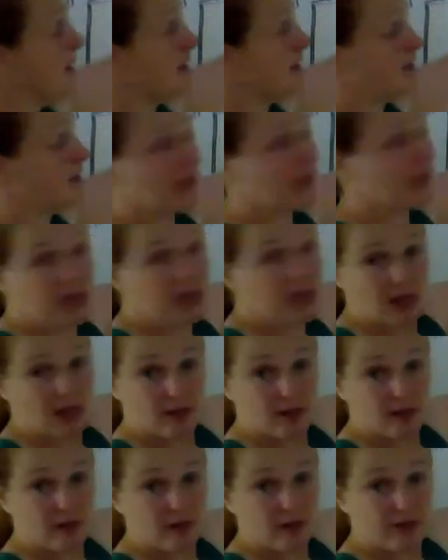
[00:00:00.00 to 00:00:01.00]
I'm making it
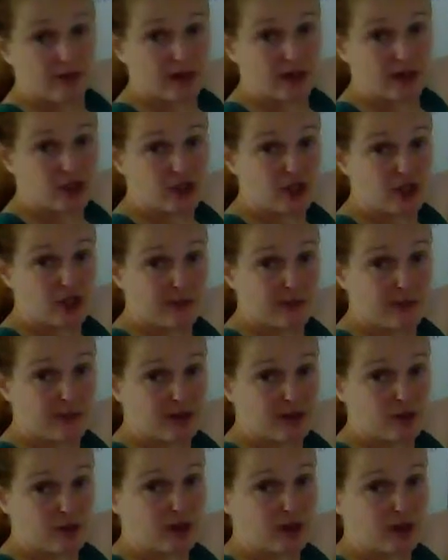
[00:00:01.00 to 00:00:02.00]
look very
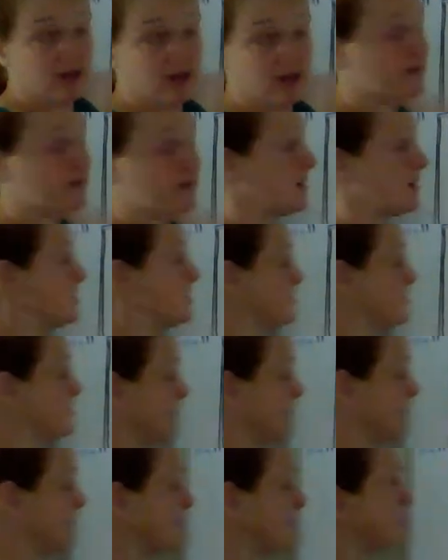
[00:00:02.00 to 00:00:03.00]
geometric here, very straight.